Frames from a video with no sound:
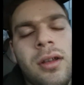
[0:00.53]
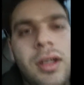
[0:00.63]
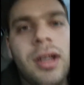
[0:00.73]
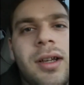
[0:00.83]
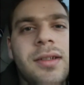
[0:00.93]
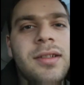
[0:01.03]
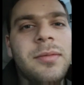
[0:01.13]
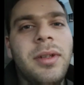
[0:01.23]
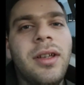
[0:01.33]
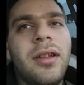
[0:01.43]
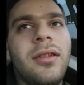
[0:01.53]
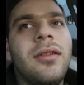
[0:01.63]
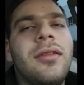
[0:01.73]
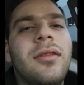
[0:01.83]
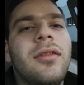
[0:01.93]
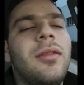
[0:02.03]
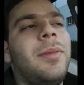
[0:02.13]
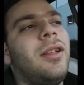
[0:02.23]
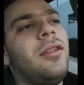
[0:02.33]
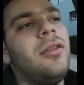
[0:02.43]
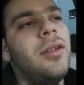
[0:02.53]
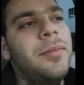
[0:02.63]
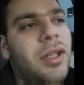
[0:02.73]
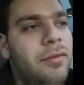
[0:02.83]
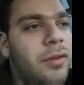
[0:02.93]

Hey guys, it's me again. Just to make a little update